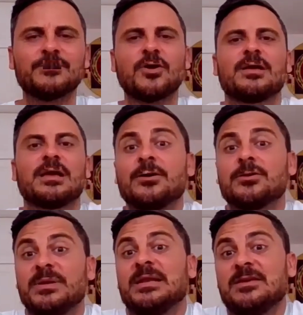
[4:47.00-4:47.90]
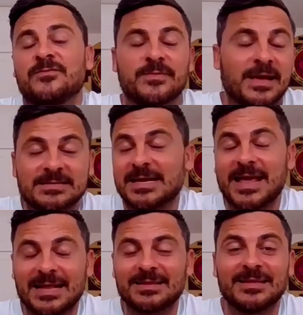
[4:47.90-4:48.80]
I'm talking about belief, as
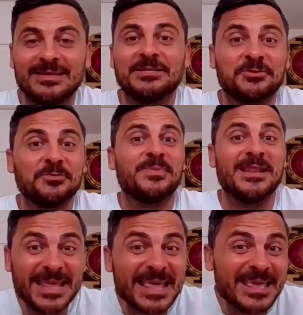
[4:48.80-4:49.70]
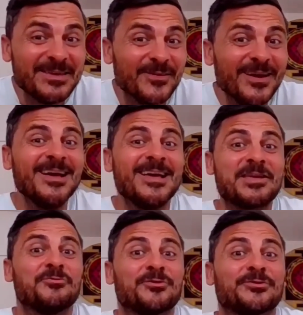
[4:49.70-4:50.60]
any athlete needs to believe
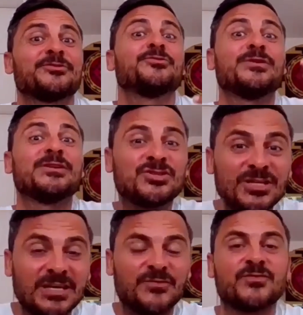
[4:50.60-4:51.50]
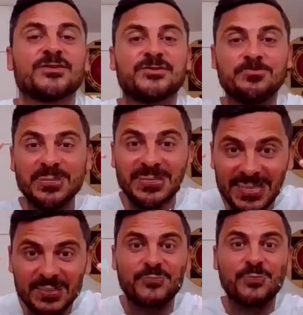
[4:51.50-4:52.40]
in order to achieve. First, you
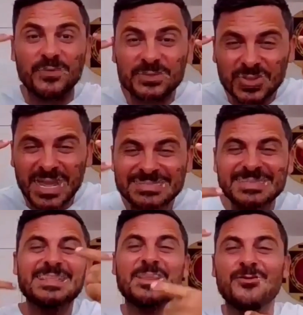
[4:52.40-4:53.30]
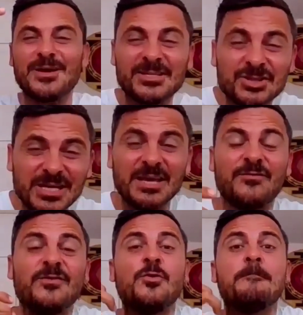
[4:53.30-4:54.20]
believe, you visualize, and then you
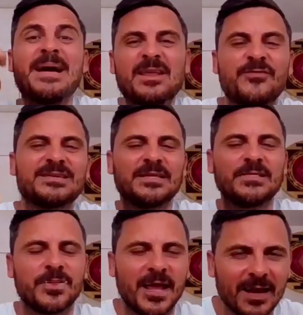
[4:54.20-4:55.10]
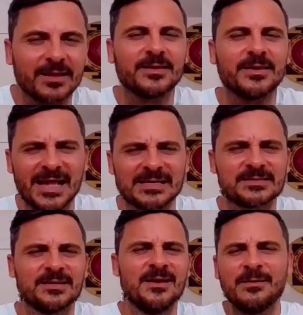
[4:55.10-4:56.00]
achieve, you manifest in reality.
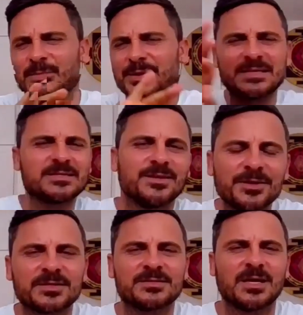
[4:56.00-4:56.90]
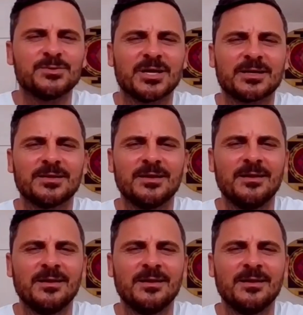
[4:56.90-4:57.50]
Yes, but that's another subject.